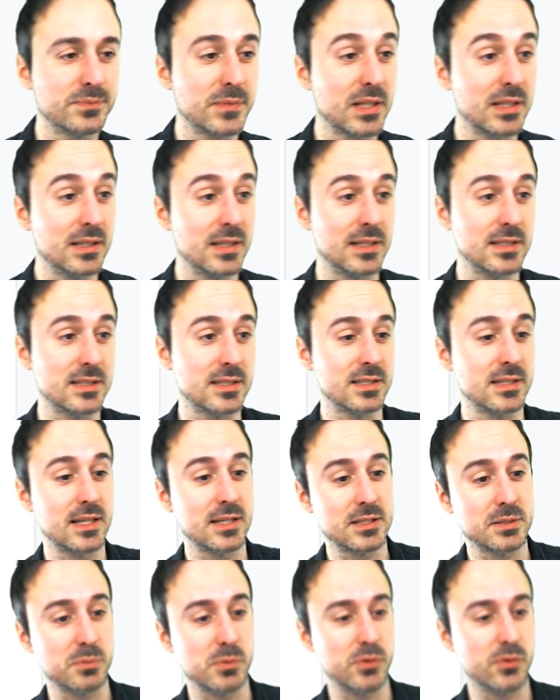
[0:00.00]
let's
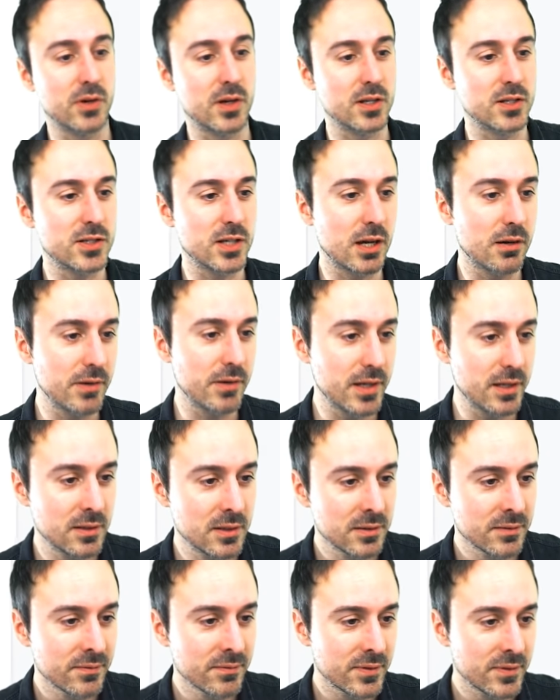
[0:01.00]
let's move on, shall we?
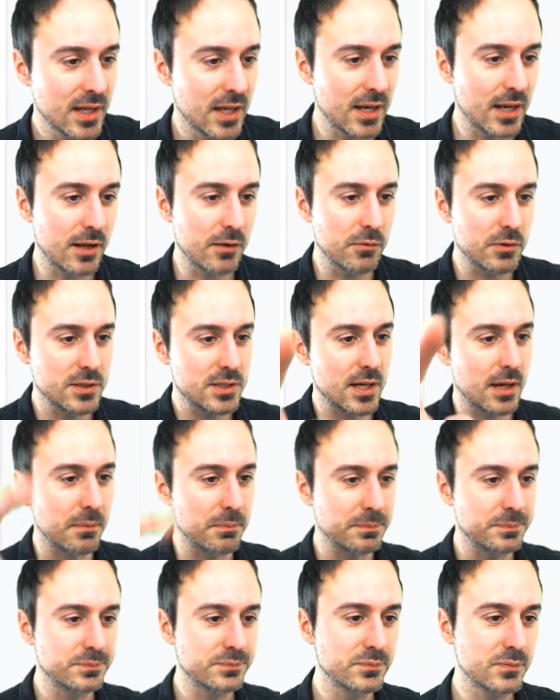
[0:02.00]
Hanan, what's up?
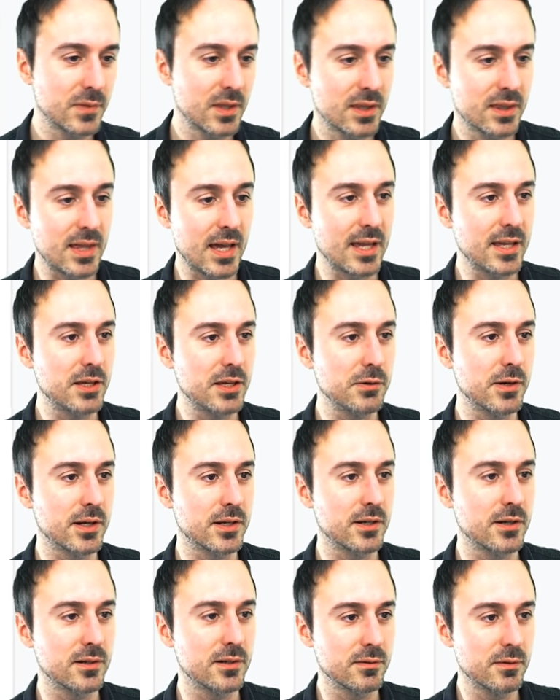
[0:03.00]
Thank you,
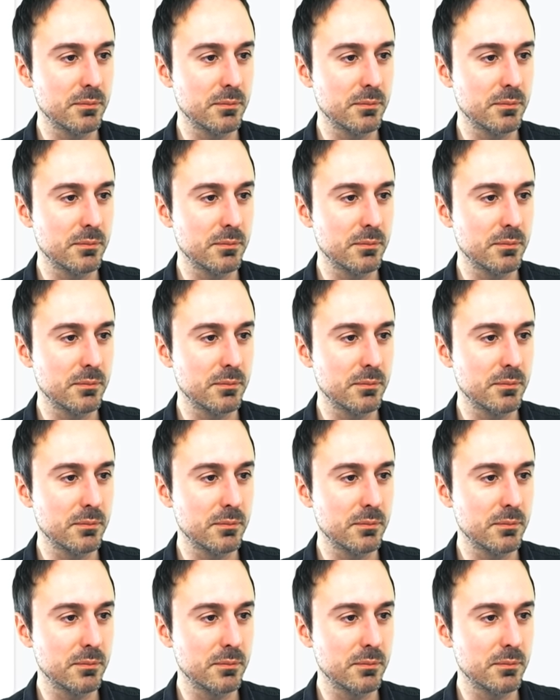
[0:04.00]
Edgar.